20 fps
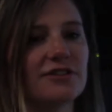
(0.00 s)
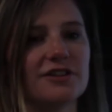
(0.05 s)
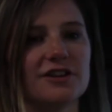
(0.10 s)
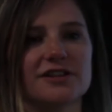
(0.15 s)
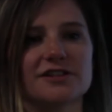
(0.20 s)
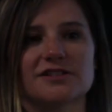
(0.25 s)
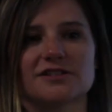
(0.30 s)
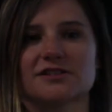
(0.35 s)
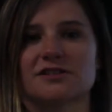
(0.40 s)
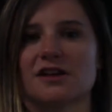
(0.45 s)

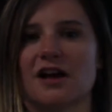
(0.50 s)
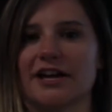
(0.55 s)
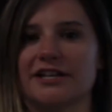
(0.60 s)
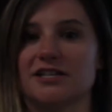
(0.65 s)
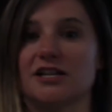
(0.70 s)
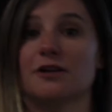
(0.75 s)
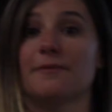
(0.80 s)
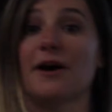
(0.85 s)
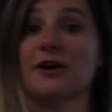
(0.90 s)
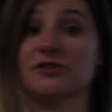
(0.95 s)
this
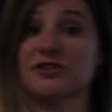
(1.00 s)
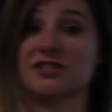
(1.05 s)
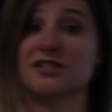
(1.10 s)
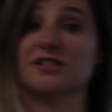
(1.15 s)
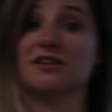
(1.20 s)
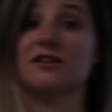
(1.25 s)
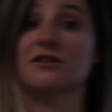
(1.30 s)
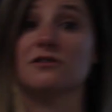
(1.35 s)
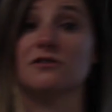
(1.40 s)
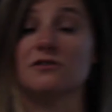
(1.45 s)
idea about
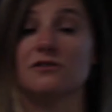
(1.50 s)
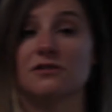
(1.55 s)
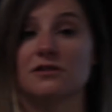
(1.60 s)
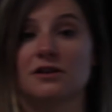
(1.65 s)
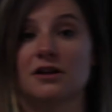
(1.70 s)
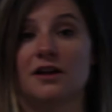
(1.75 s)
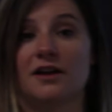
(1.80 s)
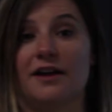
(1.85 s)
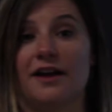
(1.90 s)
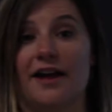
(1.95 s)
skill,
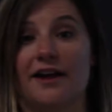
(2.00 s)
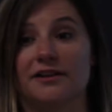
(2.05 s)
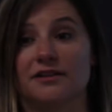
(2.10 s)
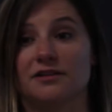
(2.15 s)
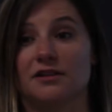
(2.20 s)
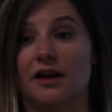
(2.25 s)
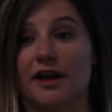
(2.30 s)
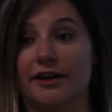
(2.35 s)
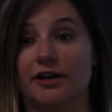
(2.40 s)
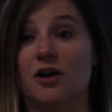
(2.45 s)

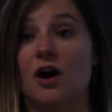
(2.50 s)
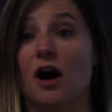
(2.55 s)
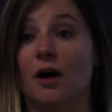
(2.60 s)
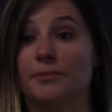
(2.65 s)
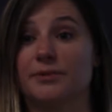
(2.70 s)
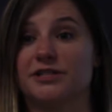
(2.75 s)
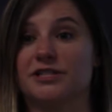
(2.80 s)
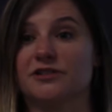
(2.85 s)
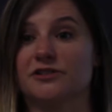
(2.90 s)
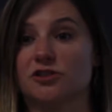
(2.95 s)
and
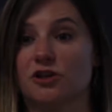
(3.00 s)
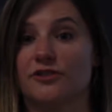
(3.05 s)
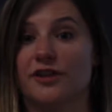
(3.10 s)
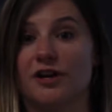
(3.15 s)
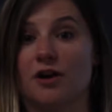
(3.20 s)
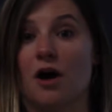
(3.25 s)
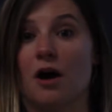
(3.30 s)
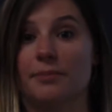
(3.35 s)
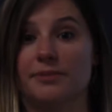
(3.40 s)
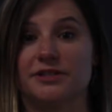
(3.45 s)
competent. Are
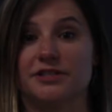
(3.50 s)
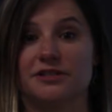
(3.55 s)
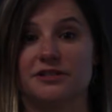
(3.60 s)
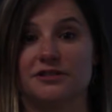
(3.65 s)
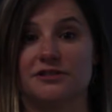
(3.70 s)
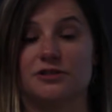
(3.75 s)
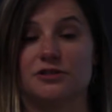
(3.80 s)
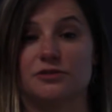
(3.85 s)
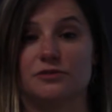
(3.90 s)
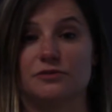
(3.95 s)
they
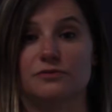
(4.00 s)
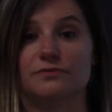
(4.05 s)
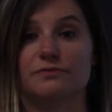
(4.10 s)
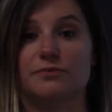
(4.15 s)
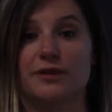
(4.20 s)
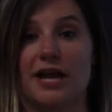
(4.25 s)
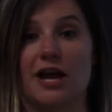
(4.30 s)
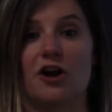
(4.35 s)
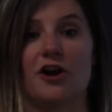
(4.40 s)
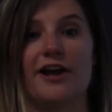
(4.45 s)
competent to
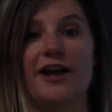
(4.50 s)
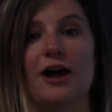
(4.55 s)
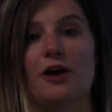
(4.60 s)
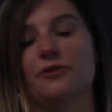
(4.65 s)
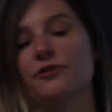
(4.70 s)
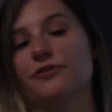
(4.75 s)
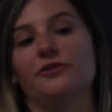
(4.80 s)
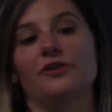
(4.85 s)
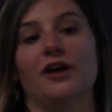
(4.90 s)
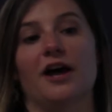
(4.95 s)
carry
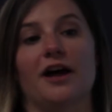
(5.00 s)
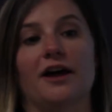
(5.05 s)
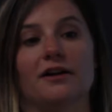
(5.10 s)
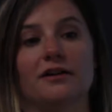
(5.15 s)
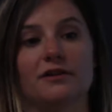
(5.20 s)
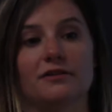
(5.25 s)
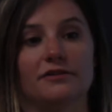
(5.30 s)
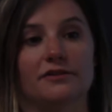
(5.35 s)
out the